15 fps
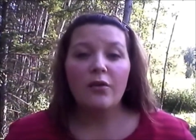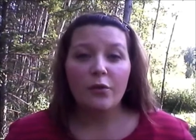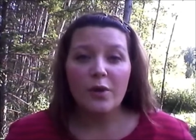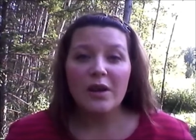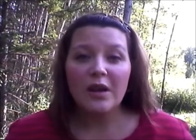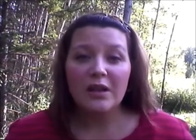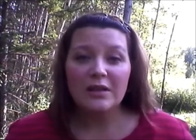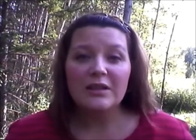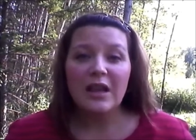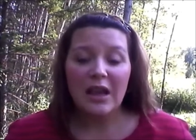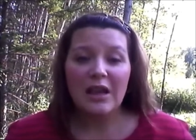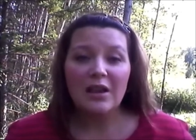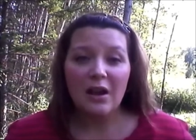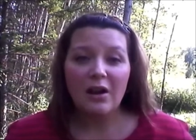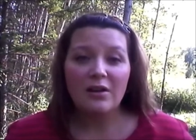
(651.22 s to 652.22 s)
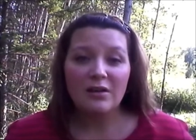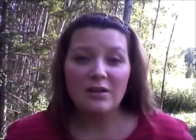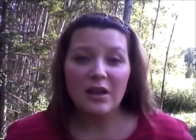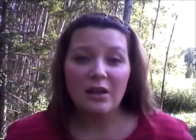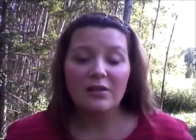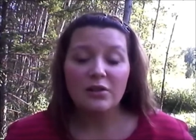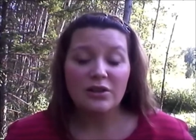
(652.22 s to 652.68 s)
we can take
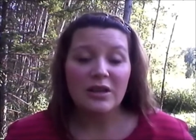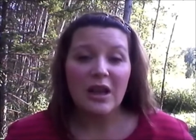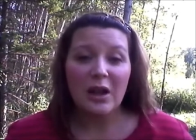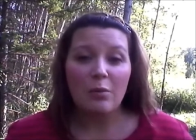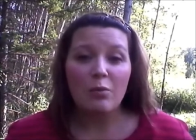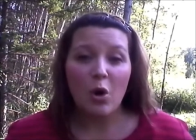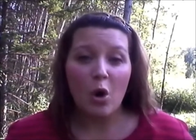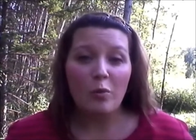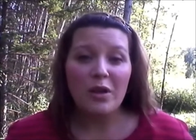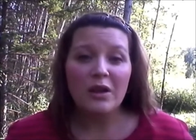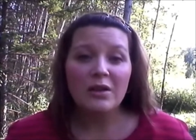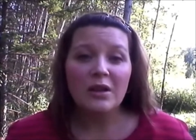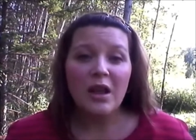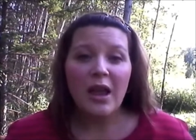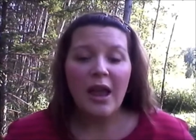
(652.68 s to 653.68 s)
ourselves or take a moment